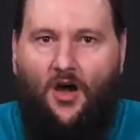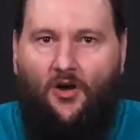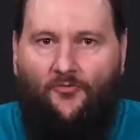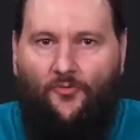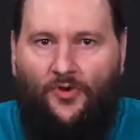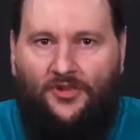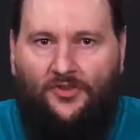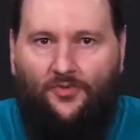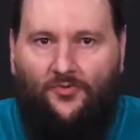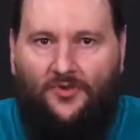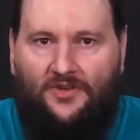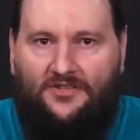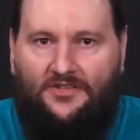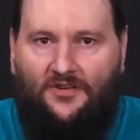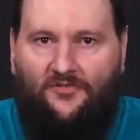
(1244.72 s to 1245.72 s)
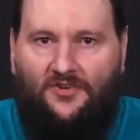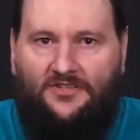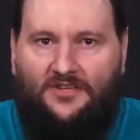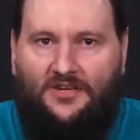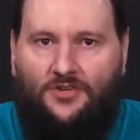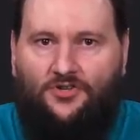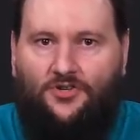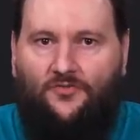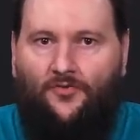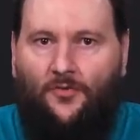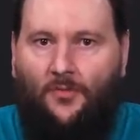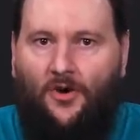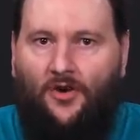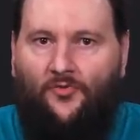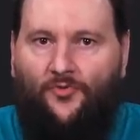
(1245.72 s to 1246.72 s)
Avoiding the risk of extinction
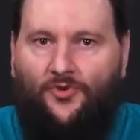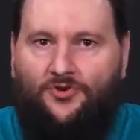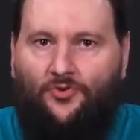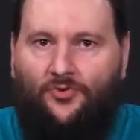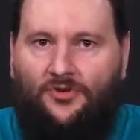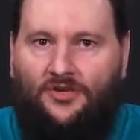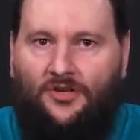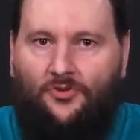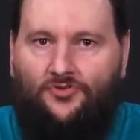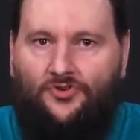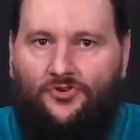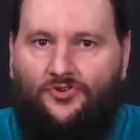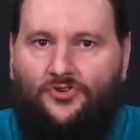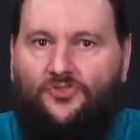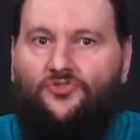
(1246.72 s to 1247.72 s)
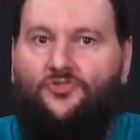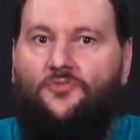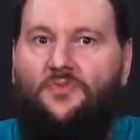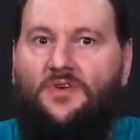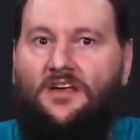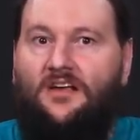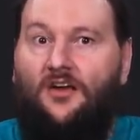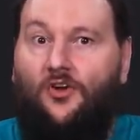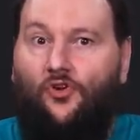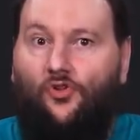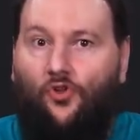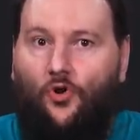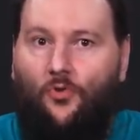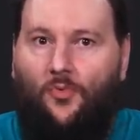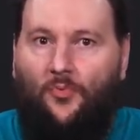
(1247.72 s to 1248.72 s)
from artificial intelligence should be a
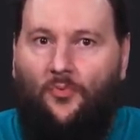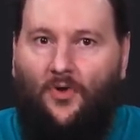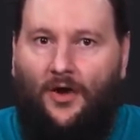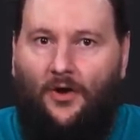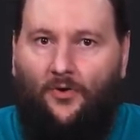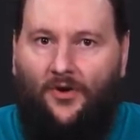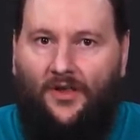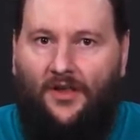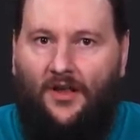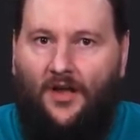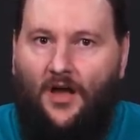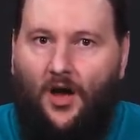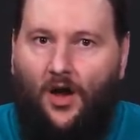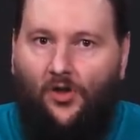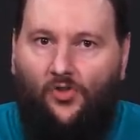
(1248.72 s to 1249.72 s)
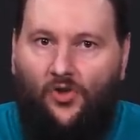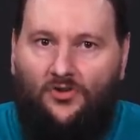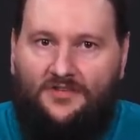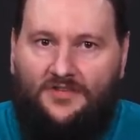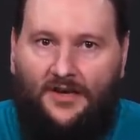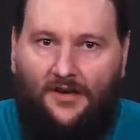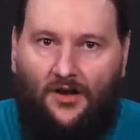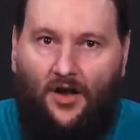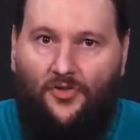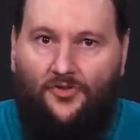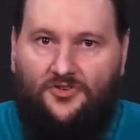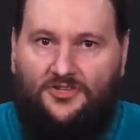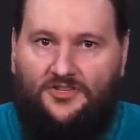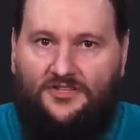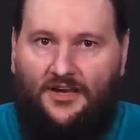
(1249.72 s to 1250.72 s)
global priority, alongside
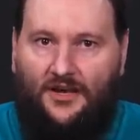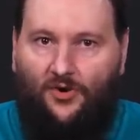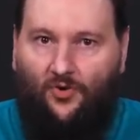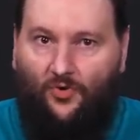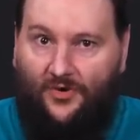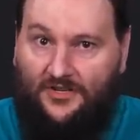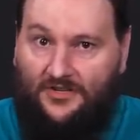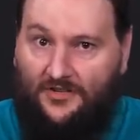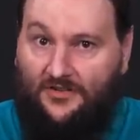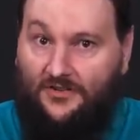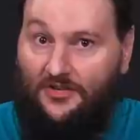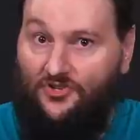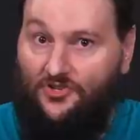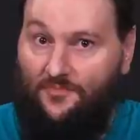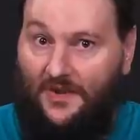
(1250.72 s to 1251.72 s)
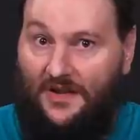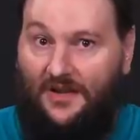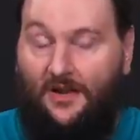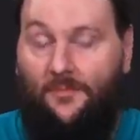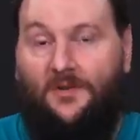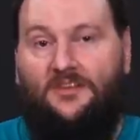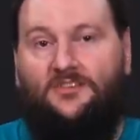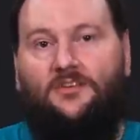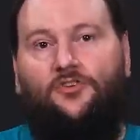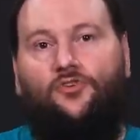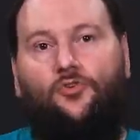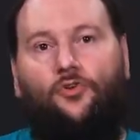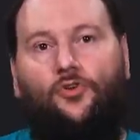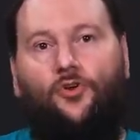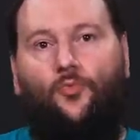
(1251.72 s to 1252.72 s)
other societal risks such as pandemics and
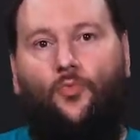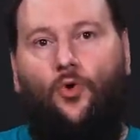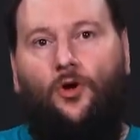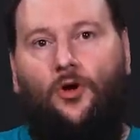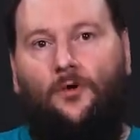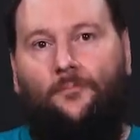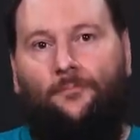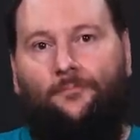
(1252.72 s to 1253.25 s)
nuclear war.